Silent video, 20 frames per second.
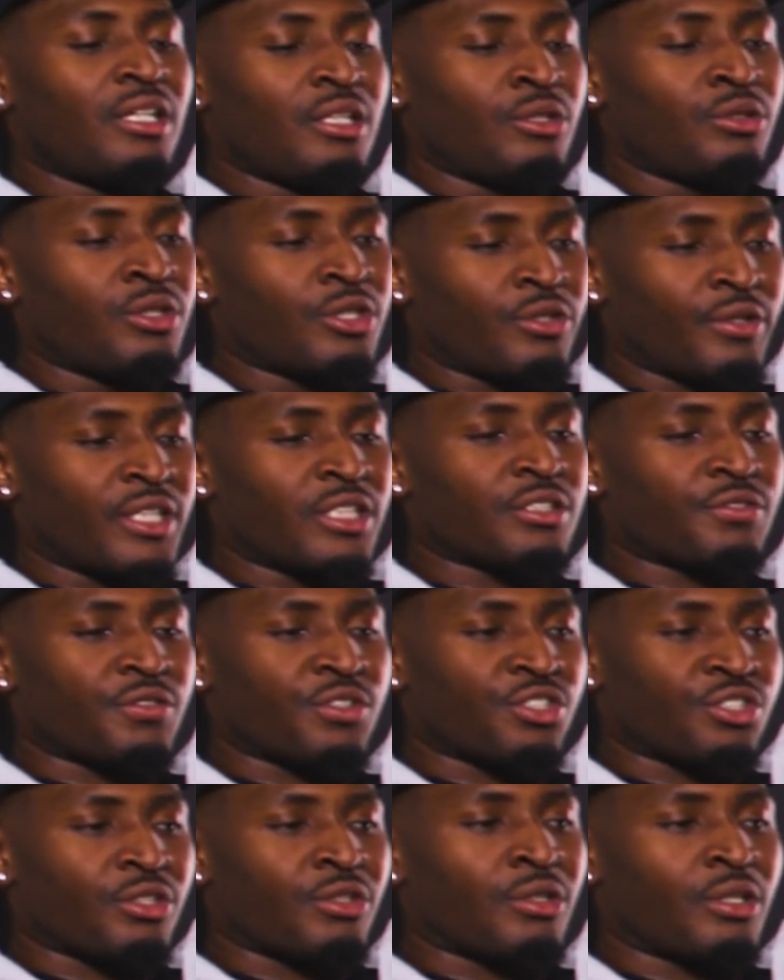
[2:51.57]
Lil Chris
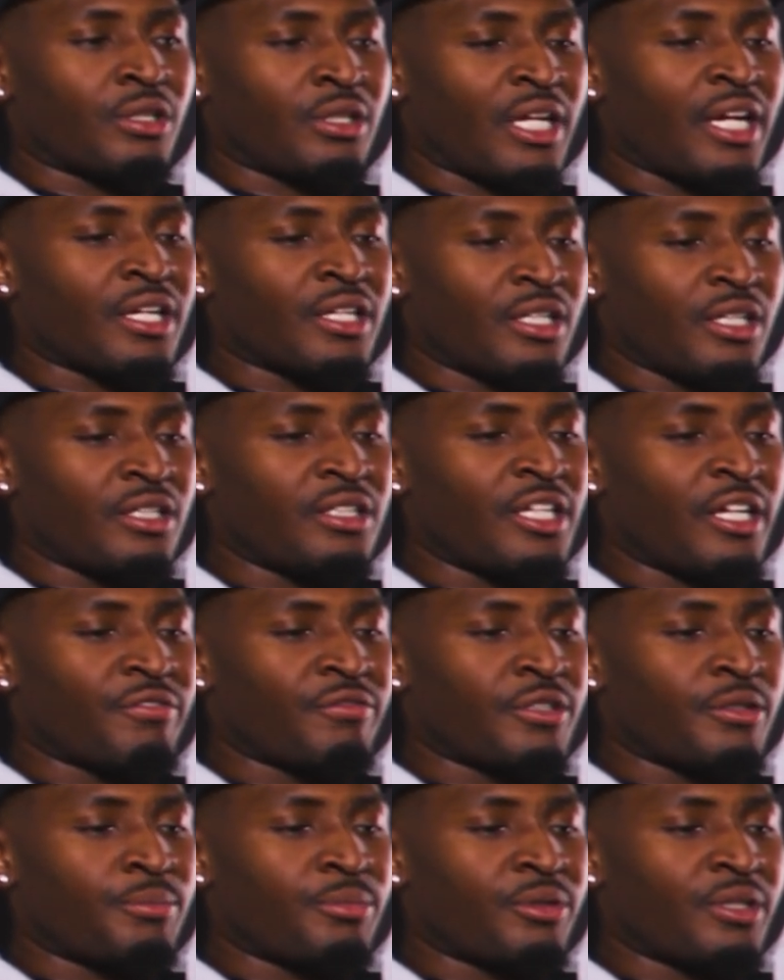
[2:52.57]
for sure, like he
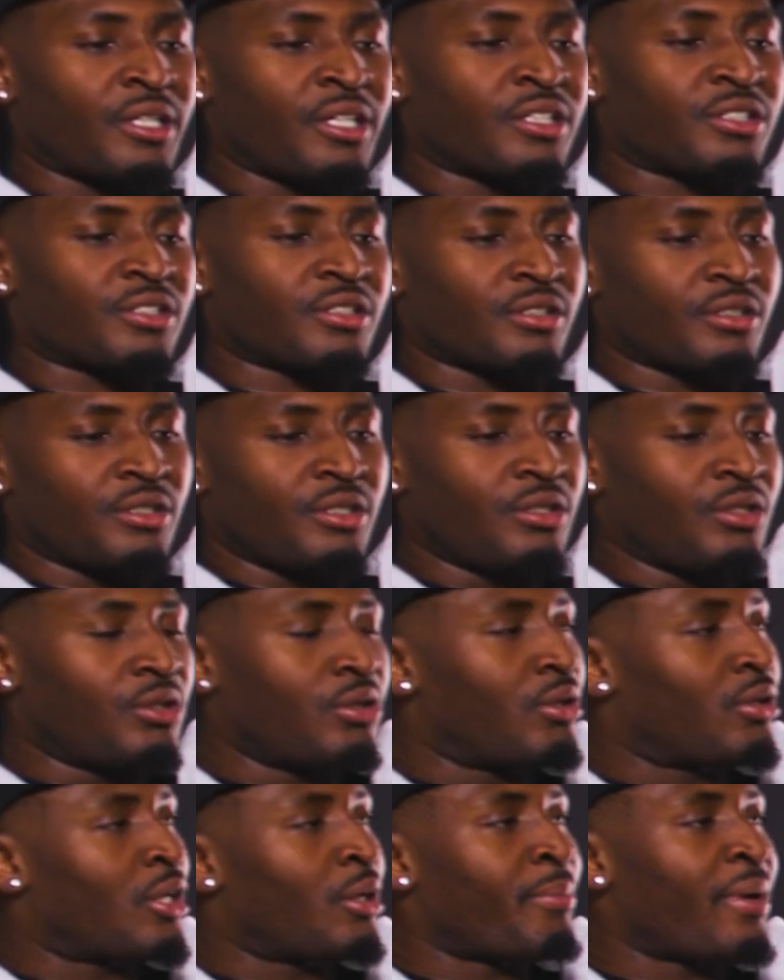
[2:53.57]
definitely put us
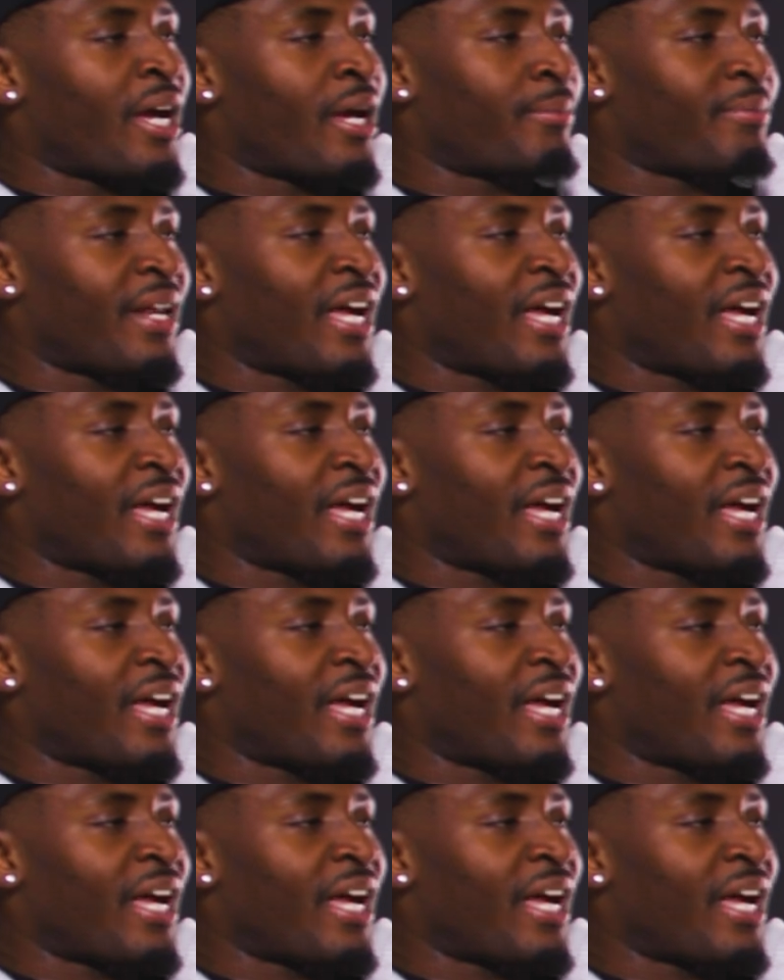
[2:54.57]
on the map